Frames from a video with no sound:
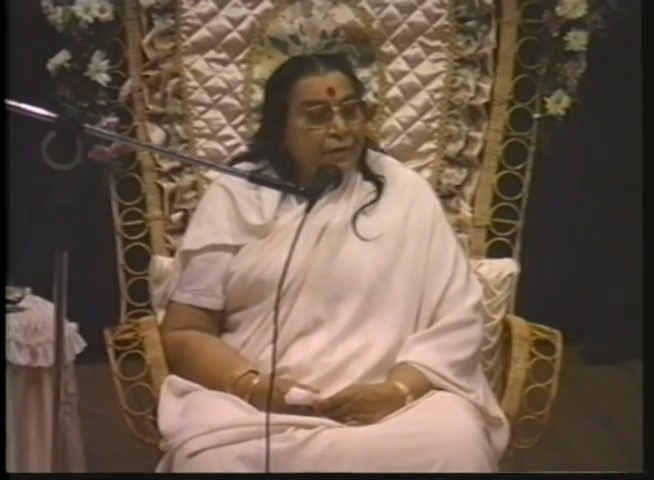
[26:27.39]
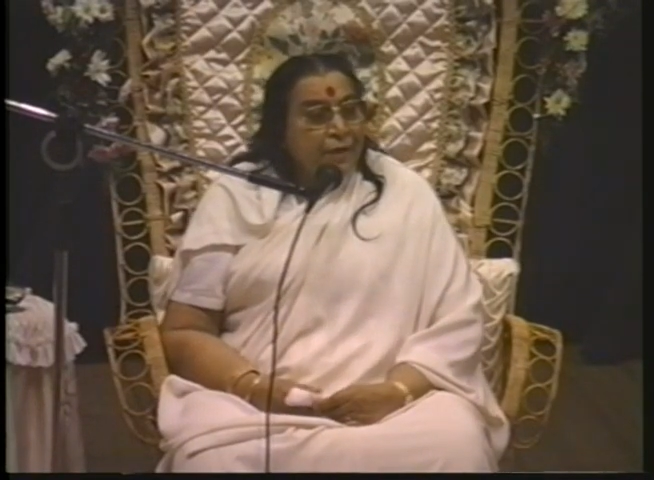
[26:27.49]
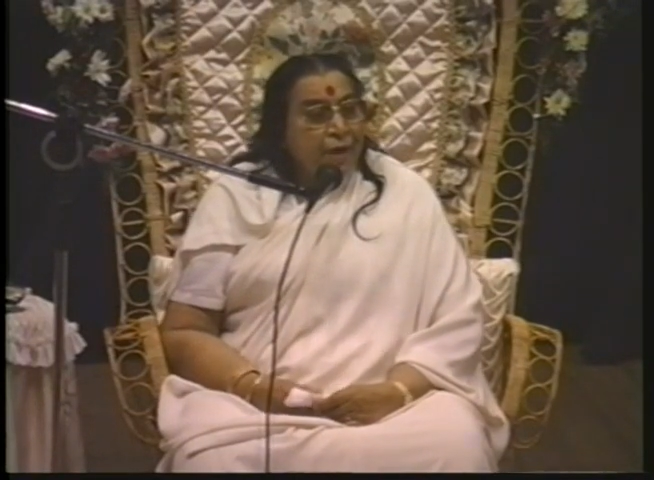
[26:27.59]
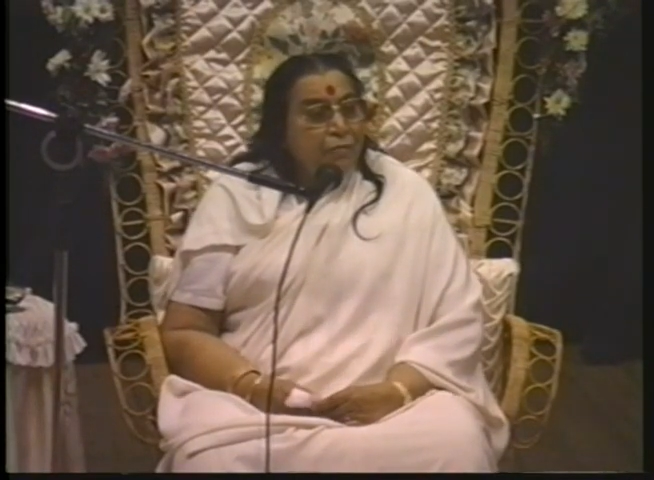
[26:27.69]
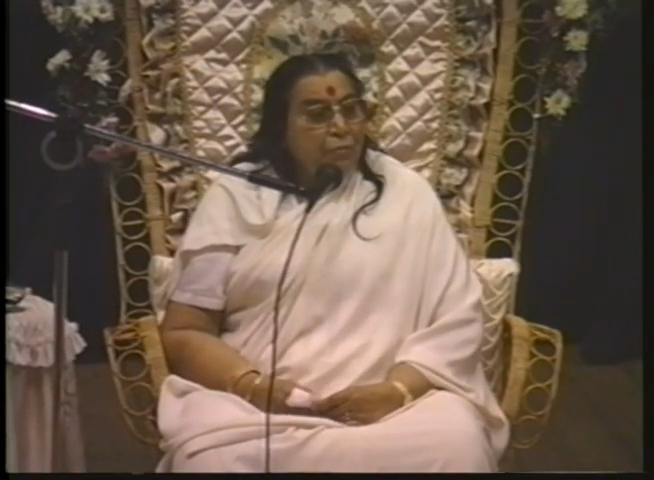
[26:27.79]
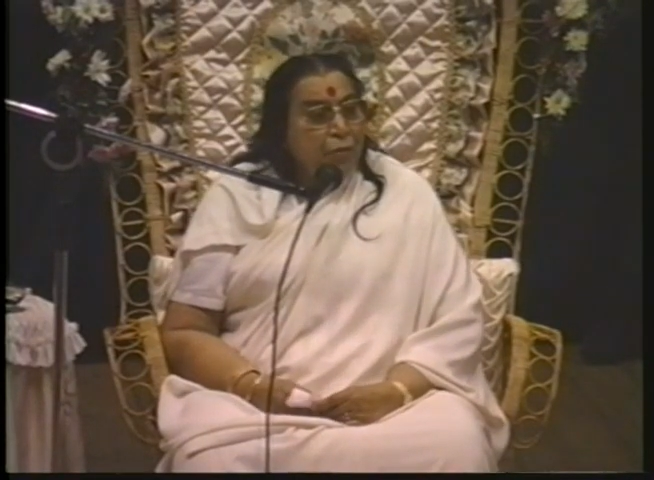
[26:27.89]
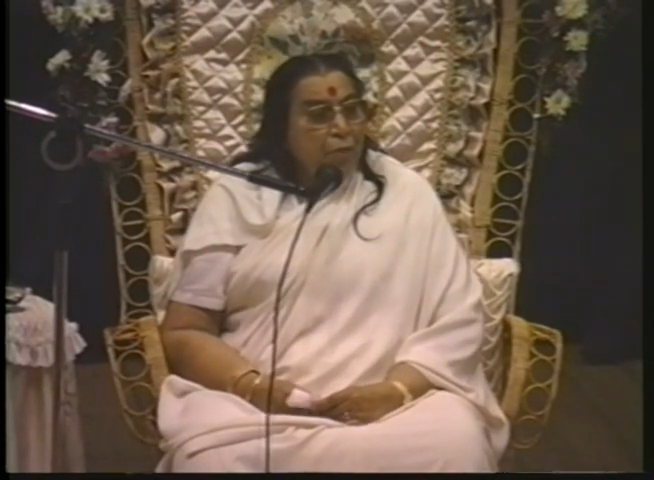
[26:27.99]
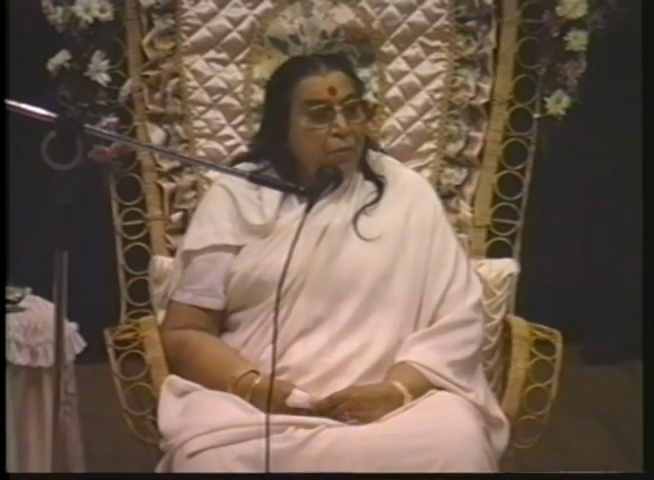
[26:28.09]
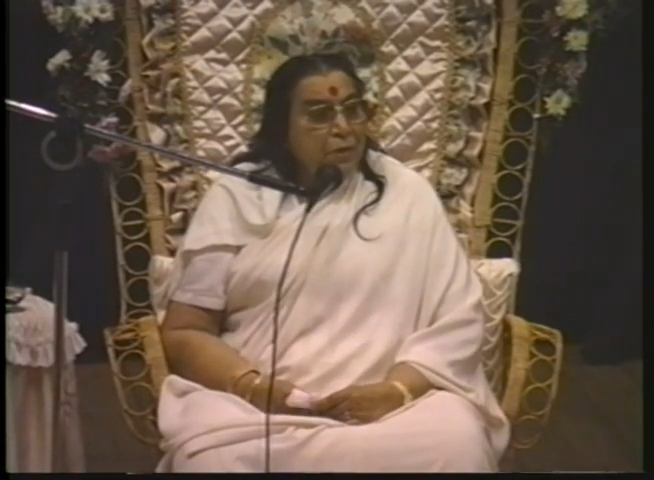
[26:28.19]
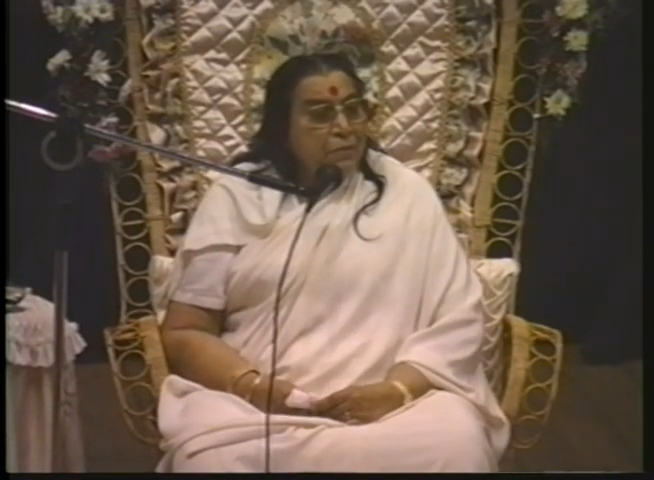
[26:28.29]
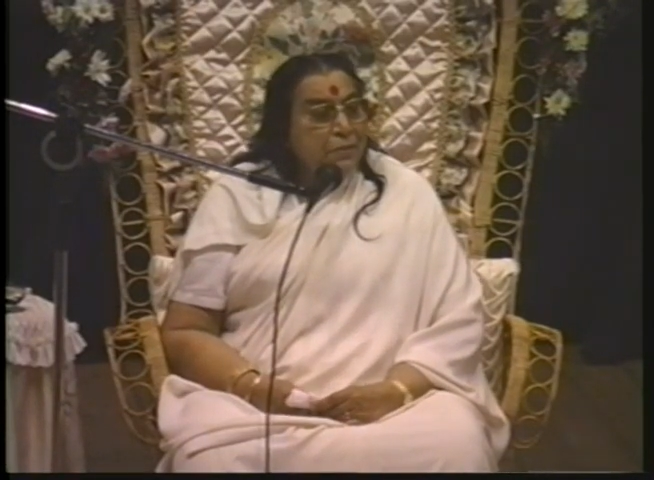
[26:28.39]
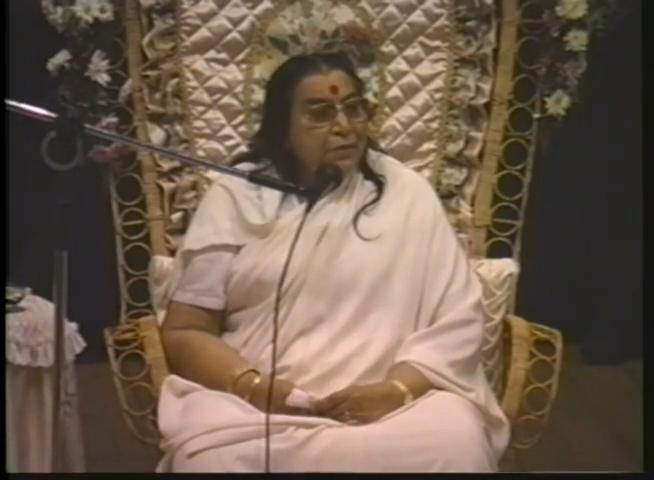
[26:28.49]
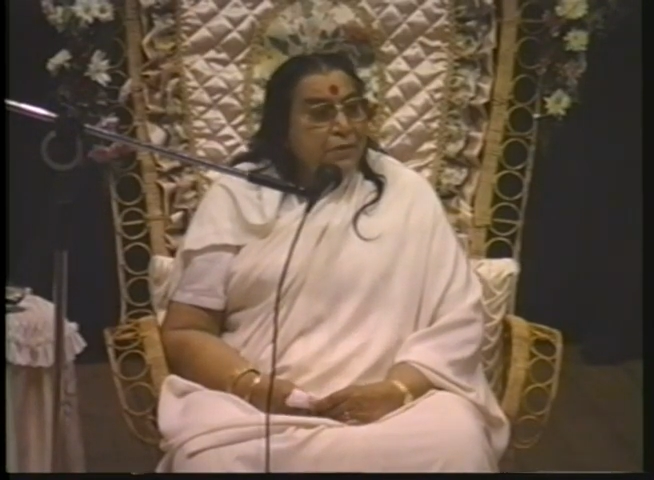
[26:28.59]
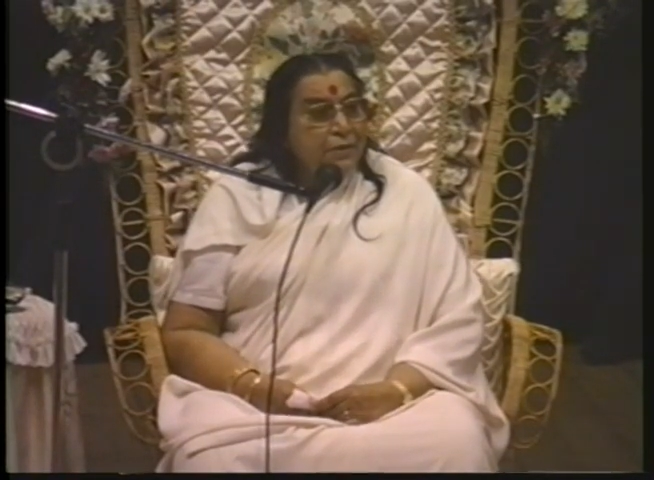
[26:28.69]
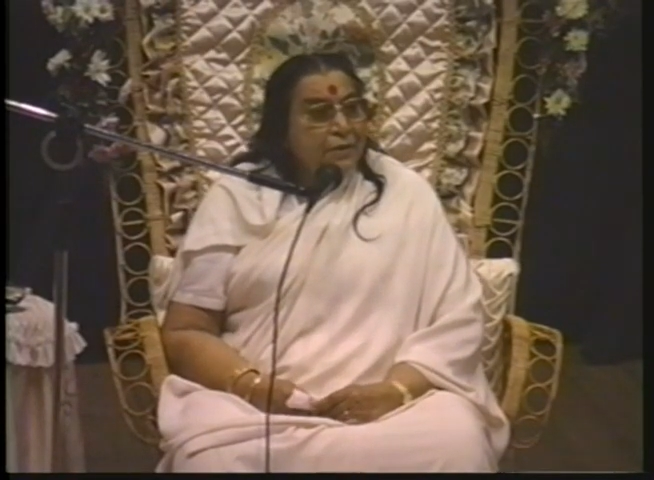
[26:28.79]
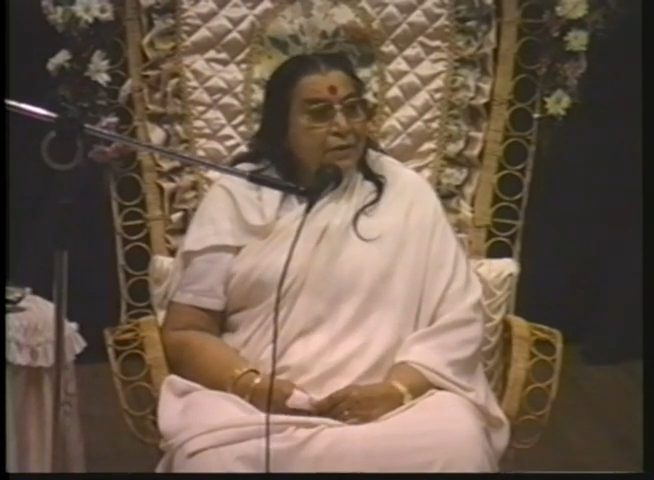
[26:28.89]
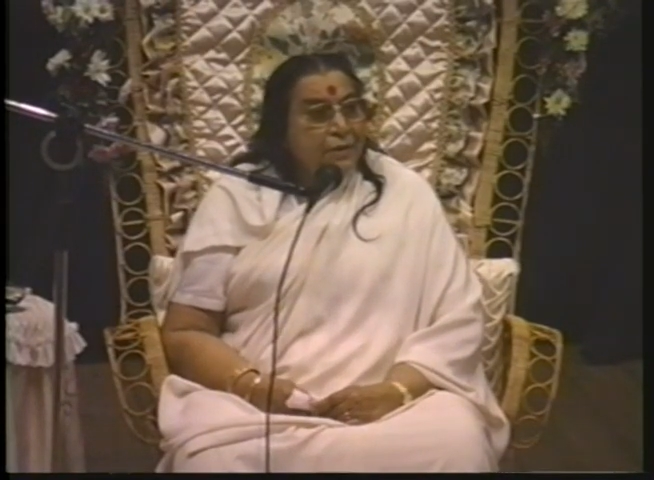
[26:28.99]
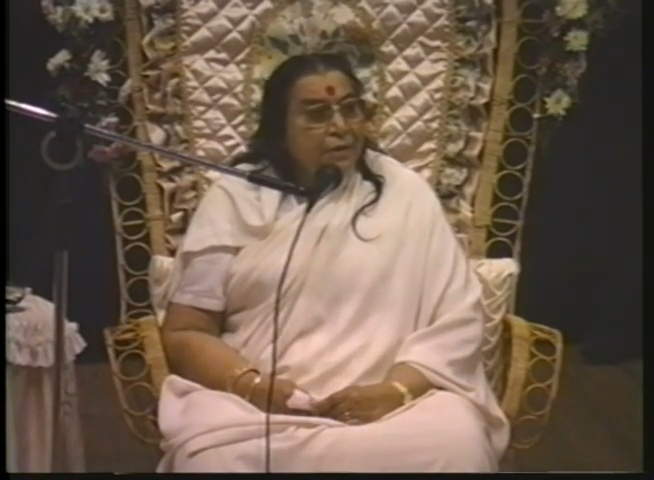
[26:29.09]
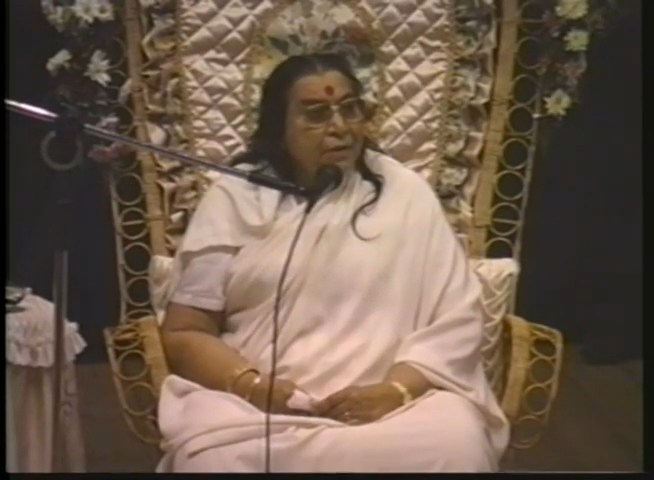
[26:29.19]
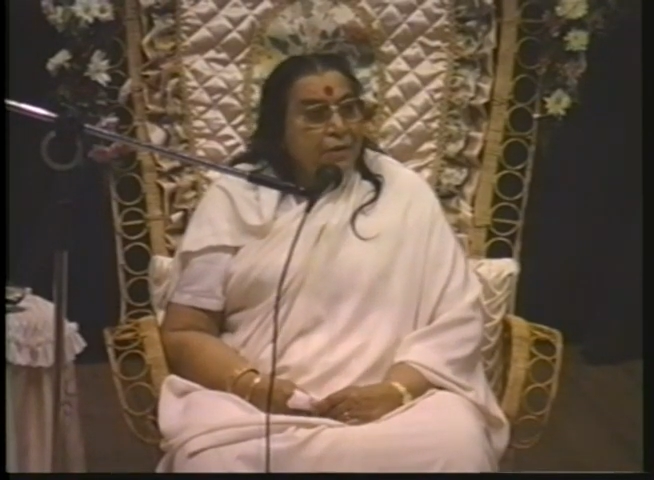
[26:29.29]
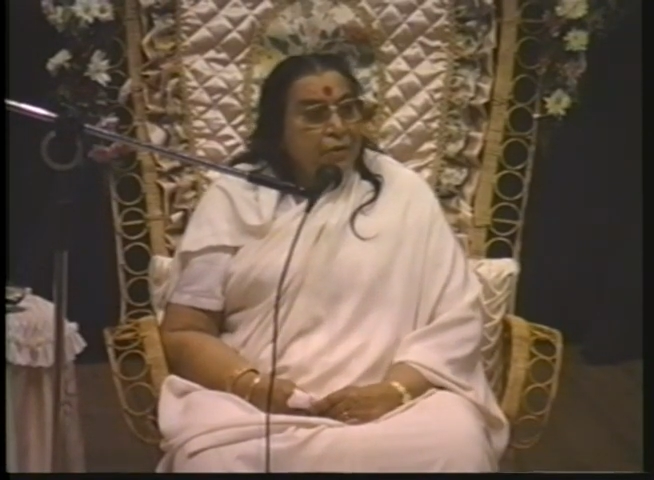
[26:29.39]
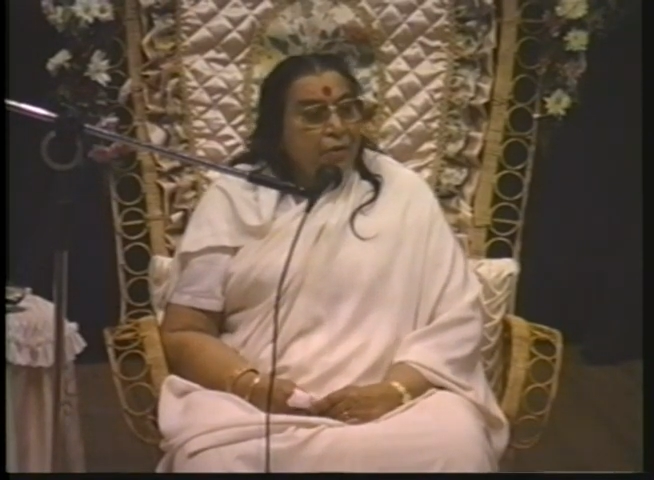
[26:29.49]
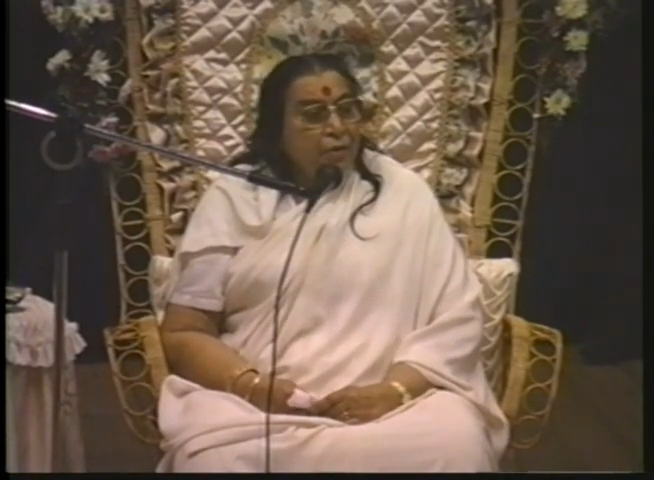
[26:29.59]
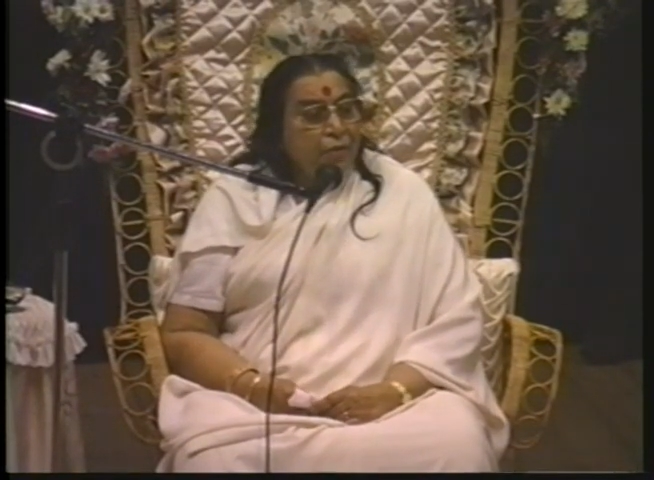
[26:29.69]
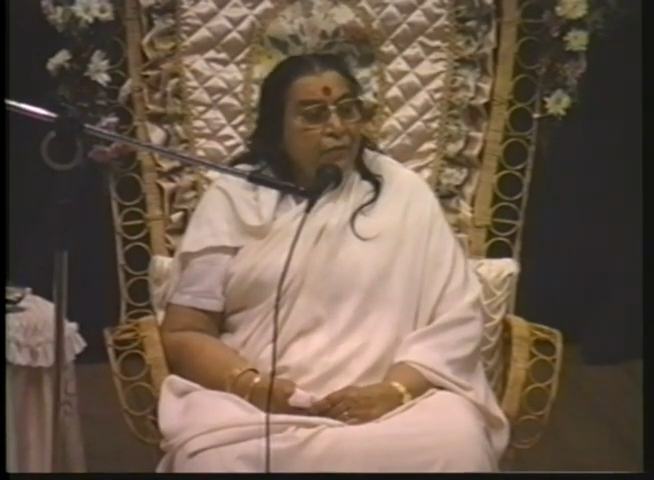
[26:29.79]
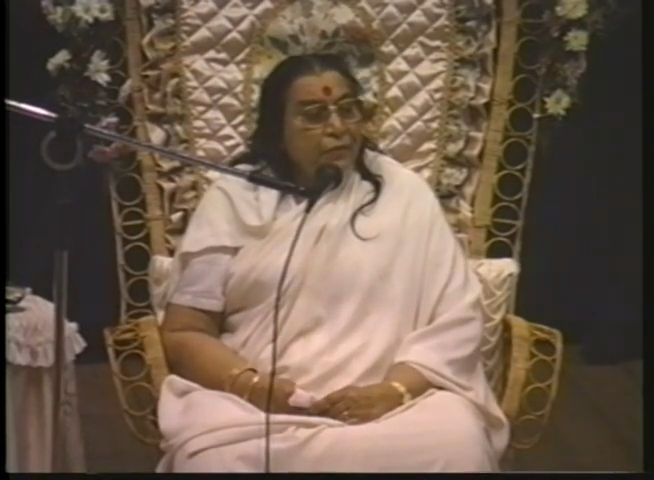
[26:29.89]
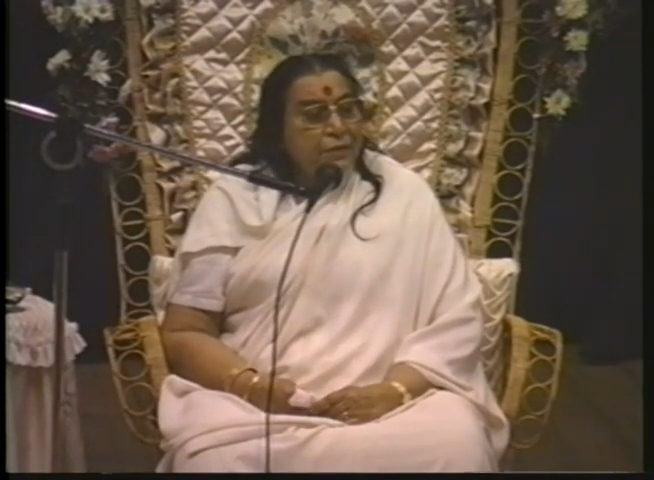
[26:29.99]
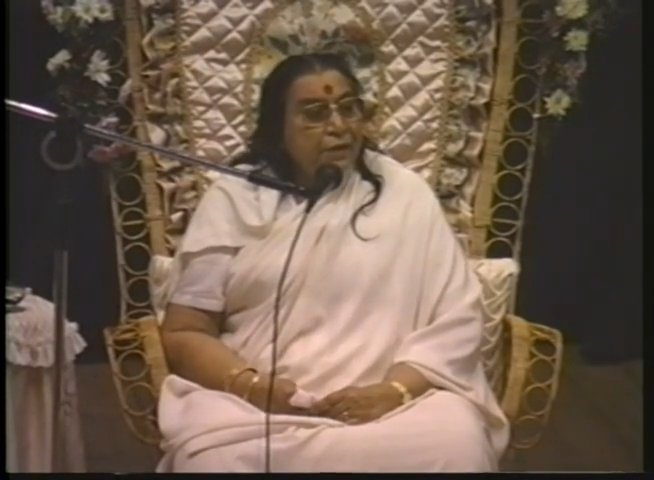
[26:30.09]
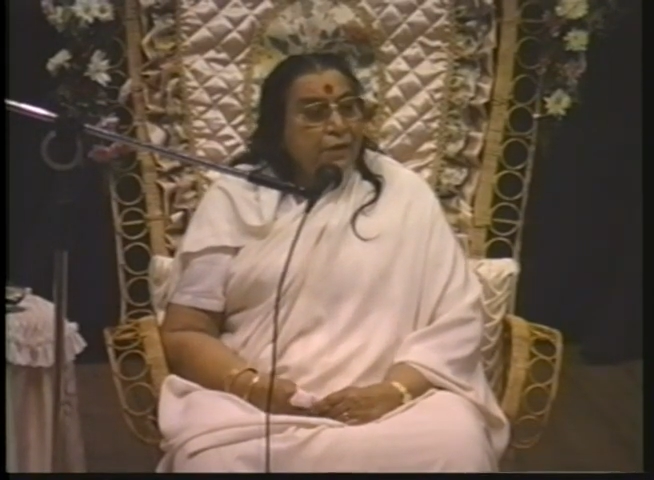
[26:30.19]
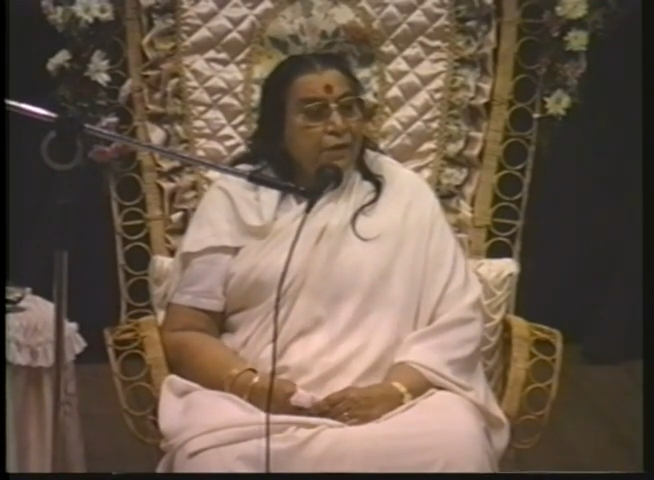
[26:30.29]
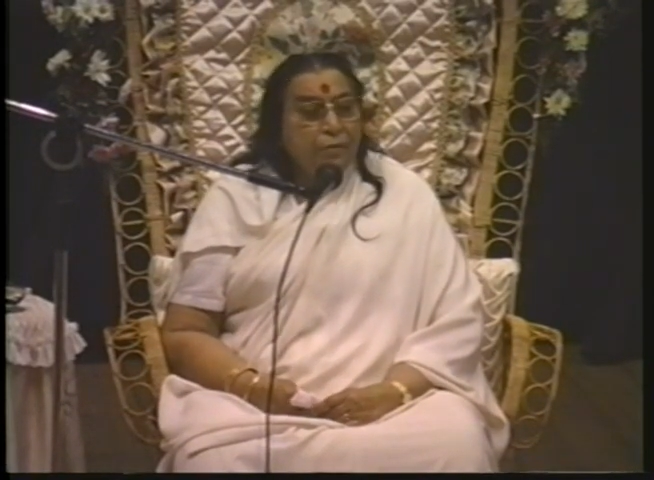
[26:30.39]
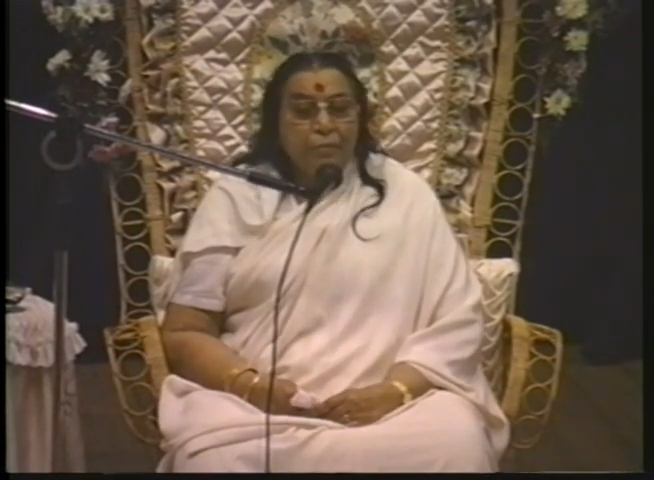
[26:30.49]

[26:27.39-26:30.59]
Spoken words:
our problems on physical,